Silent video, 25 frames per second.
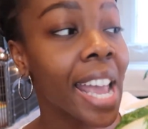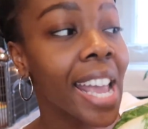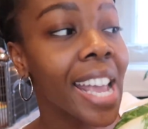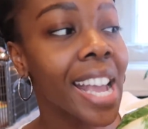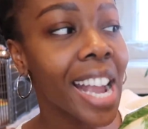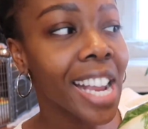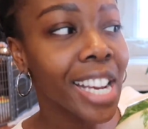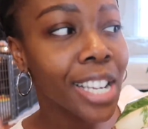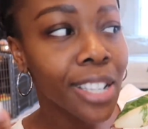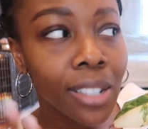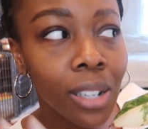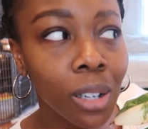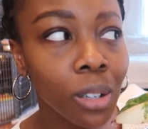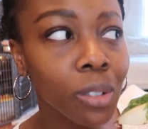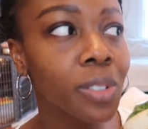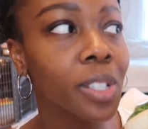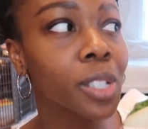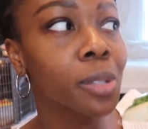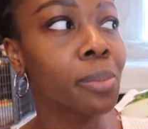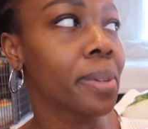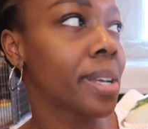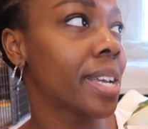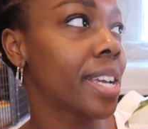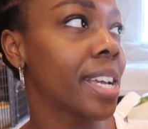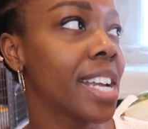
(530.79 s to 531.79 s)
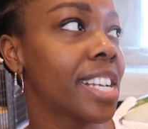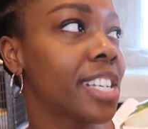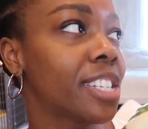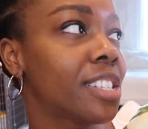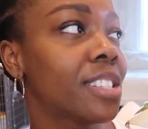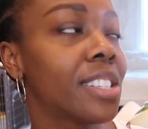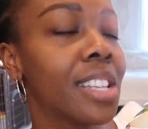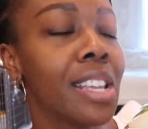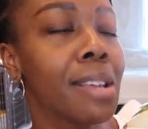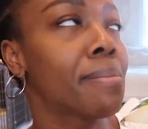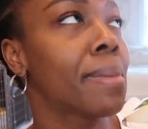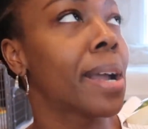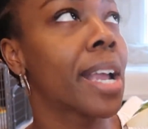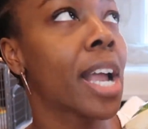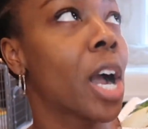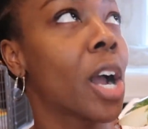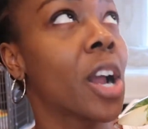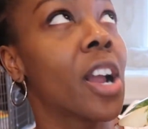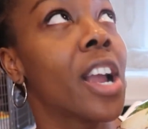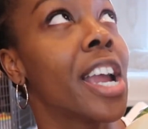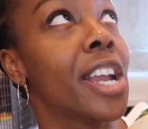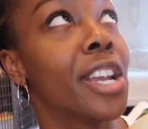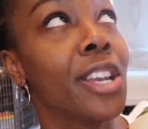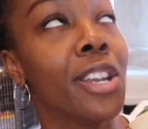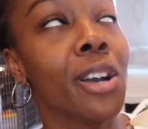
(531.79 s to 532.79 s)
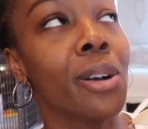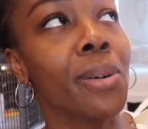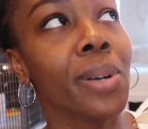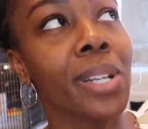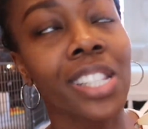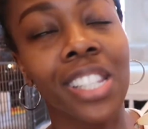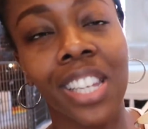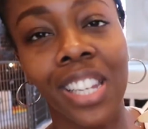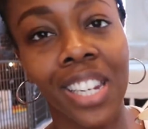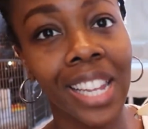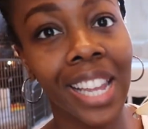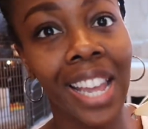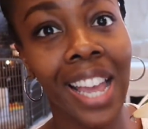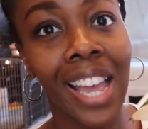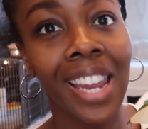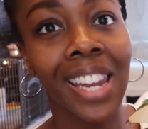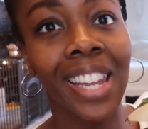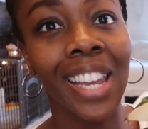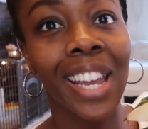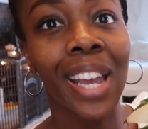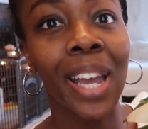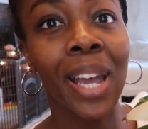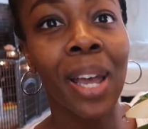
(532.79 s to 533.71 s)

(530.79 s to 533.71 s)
I know this plant, I just in my heart I know it's gonna get